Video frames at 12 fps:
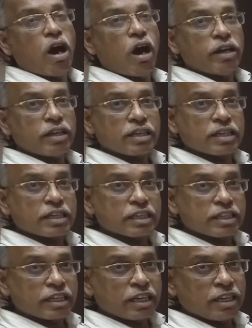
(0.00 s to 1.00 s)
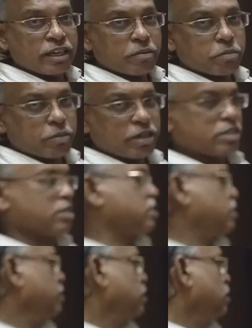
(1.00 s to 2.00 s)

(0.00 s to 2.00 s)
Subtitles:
or critical numbers.